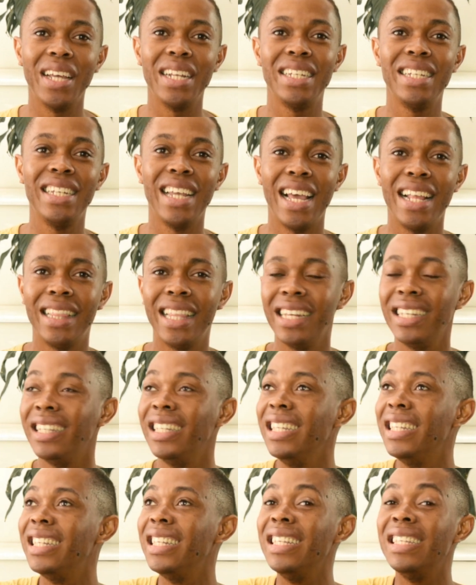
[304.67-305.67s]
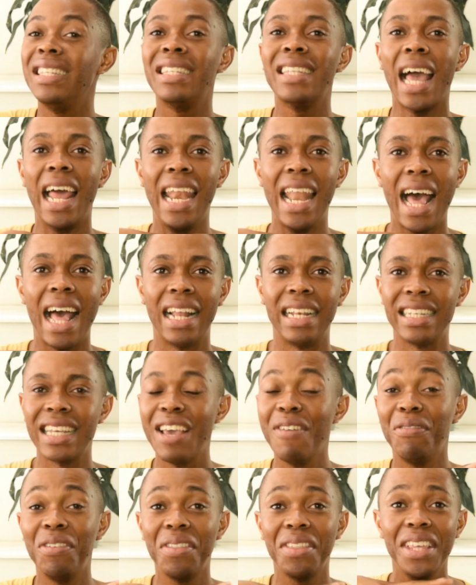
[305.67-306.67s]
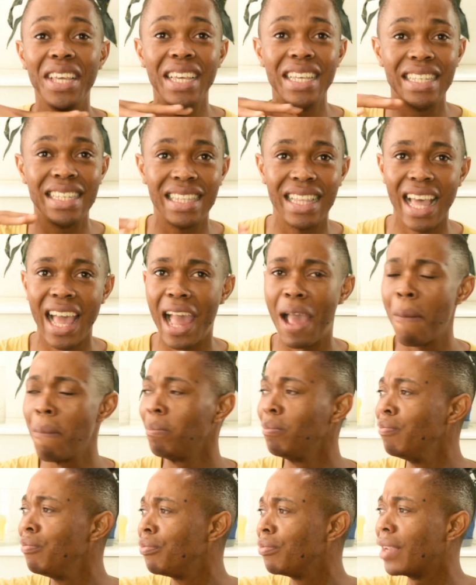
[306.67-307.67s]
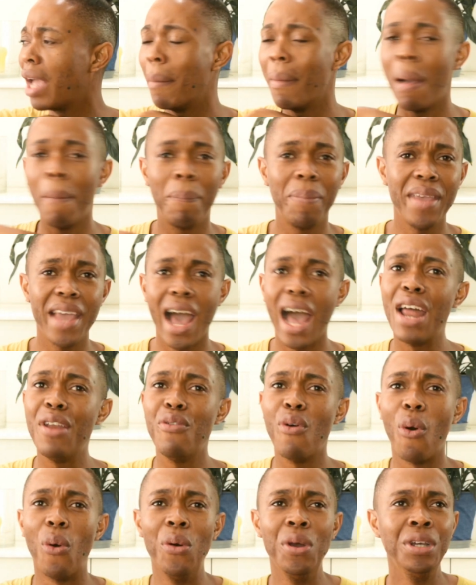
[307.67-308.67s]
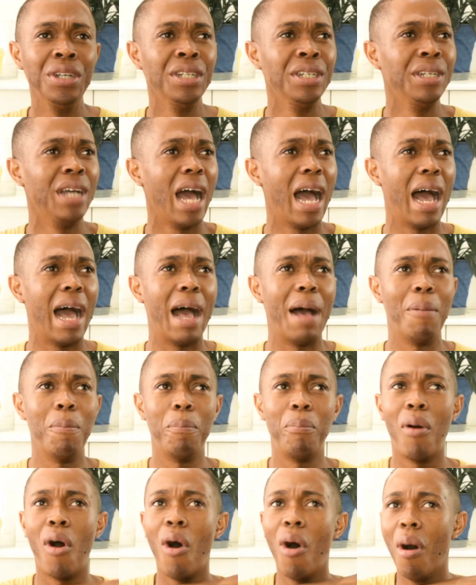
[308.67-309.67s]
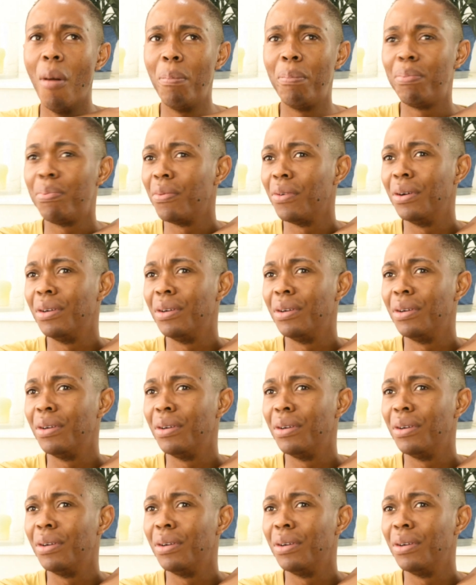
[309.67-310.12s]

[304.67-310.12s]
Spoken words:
that she had. Nditi Salad, everything is there. I'm a piano, Afro